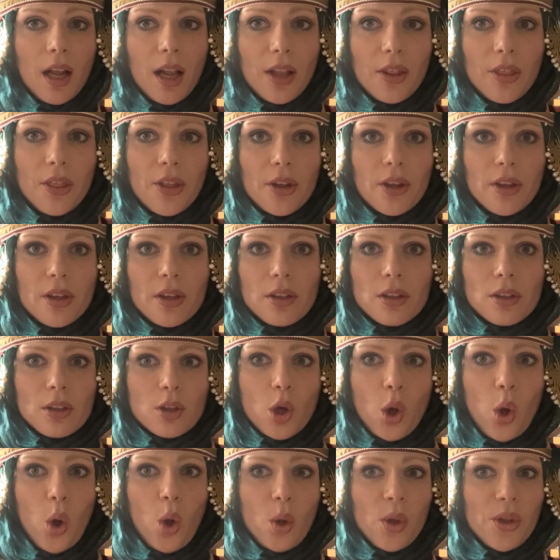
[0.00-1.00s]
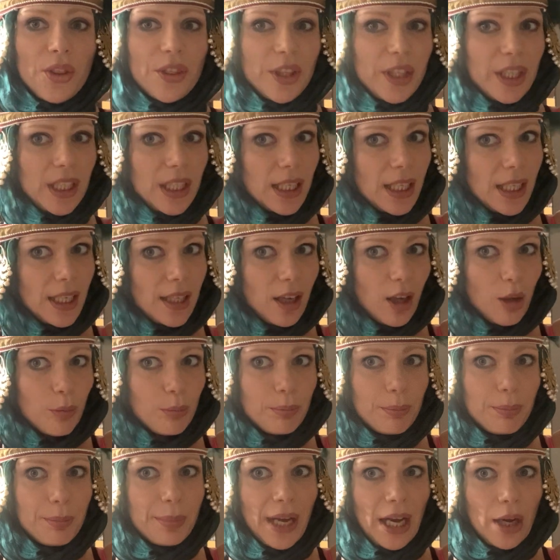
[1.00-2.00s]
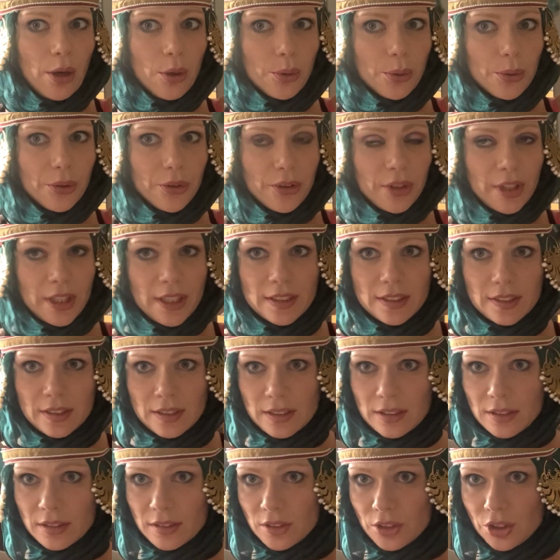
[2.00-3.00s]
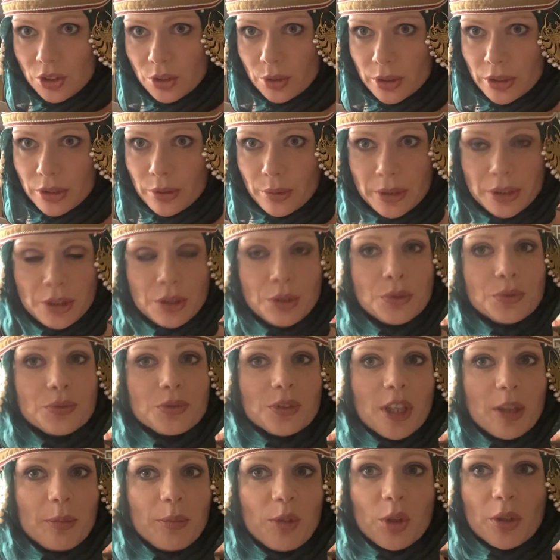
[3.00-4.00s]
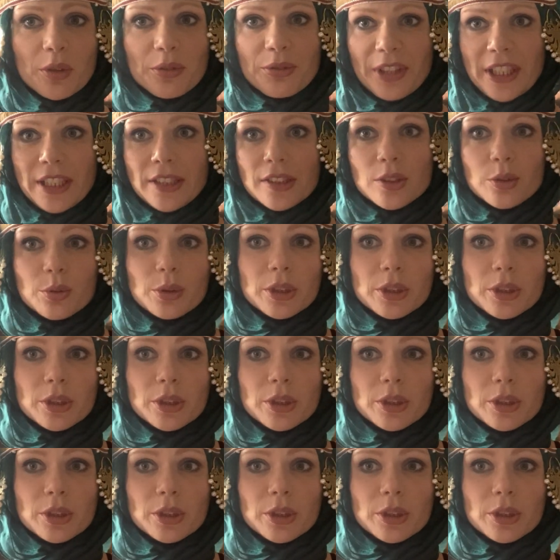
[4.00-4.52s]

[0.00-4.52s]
The whole thing about this is you're going to frame your face,